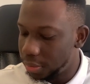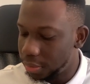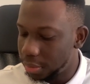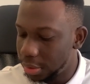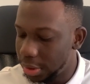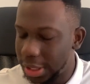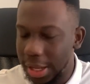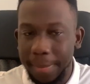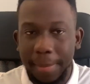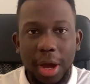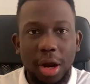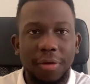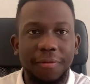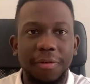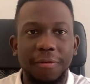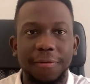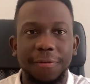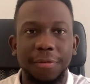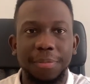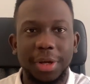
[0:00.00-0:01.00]
amount of
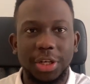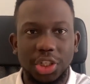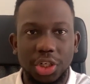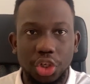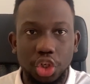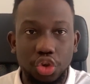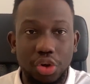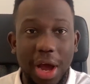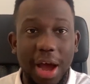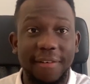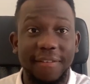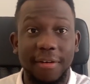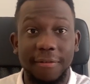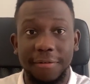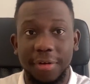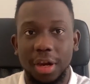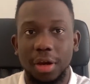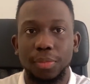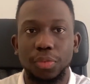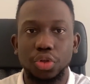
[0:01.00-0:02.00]
information you have
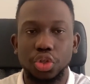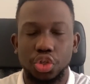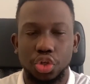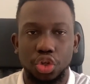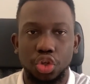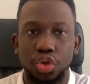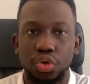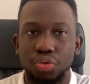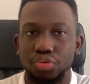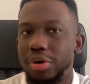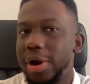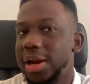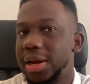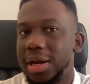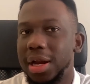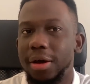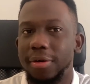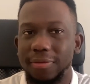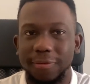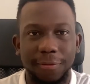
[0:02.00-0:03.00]
available to you right
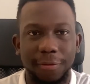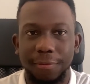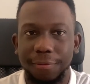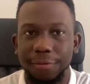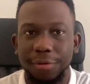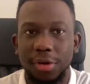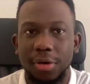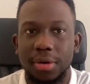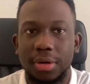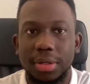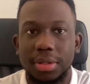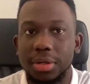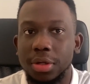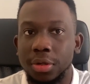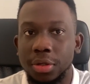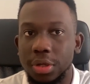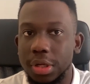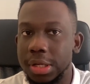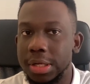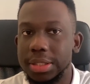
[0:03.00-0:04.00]
now for free on
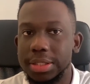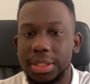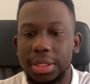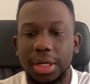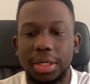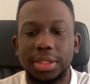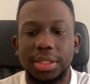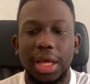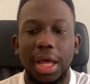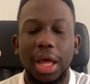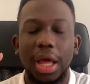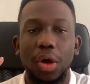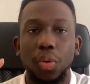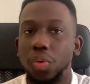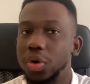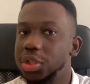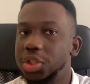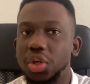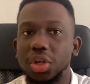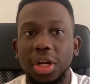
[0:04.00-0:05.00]
the internet
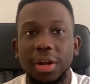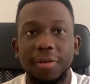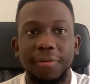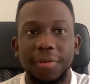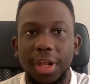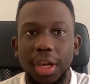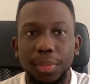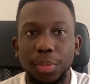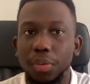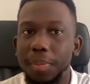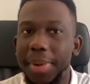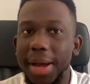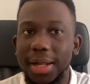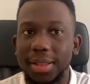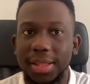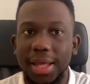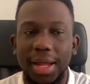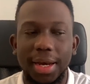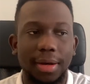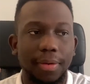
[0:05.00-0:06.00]
was not available back
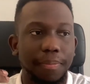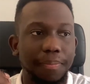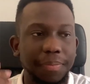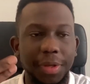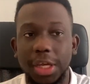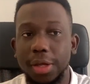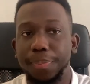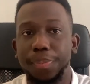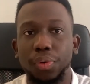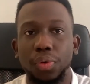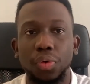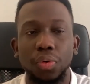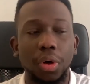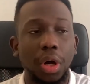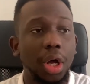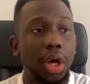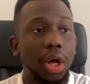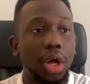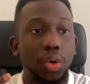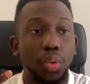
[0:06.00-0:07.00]
then.
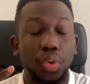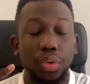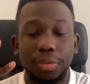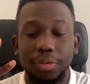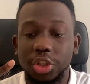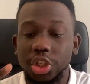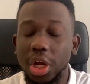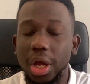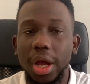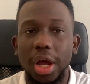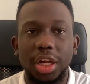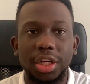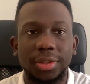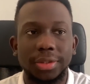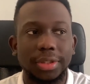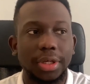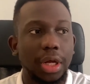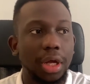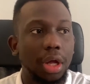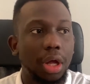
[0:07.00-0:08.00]
People would
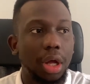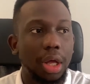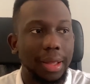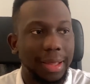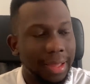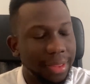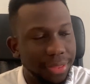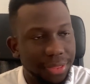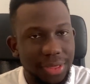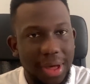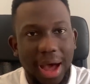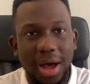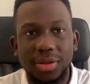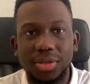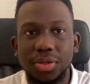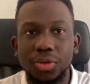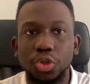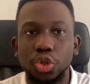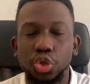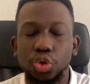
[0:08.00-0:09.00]
charge
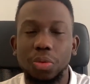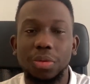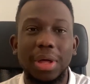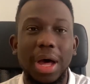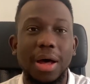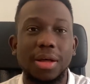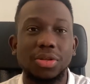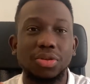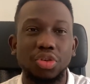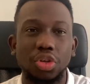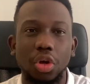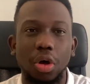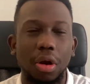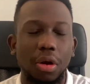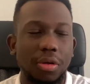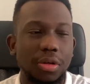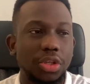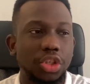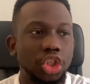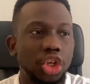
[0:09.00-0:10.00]
$1,000,
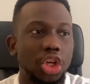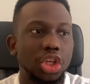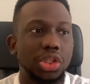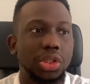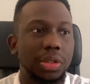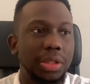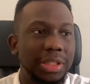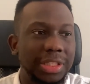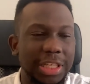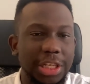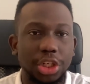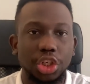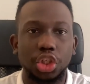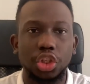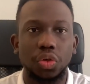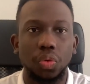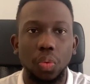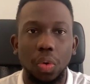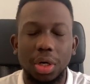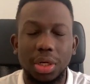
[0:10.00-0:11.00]
$2,000 just to teach
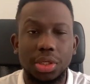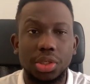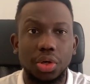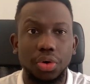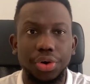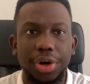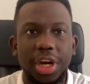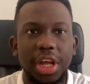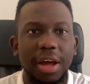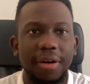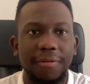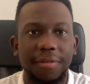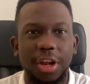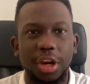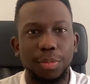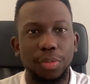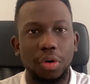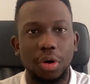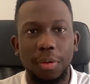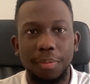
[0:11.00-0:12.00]
you what is already
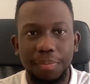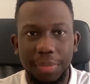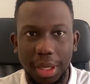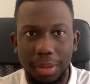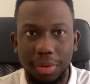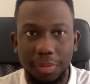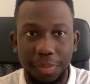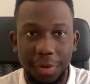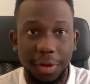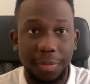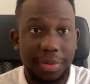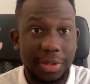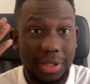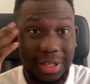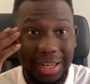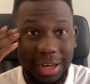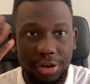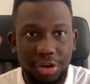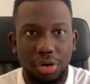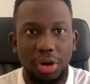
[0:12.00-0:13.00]
available on Baby
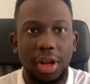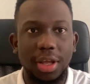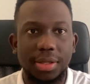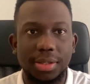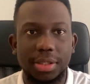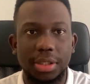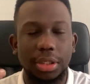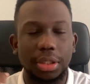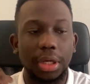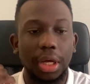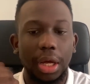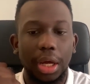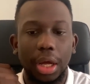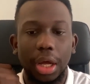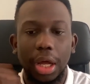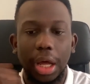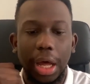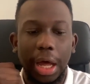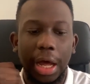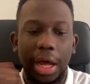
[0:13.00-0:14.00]
Pips. Crazy.
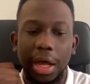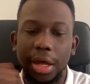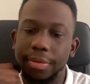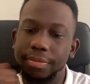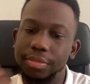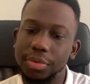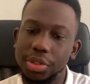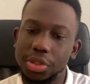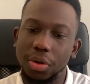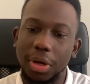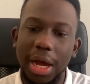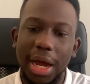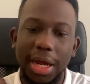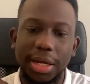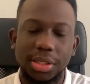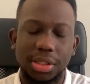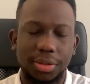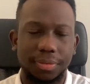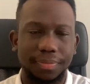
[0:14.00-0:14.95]
So guys,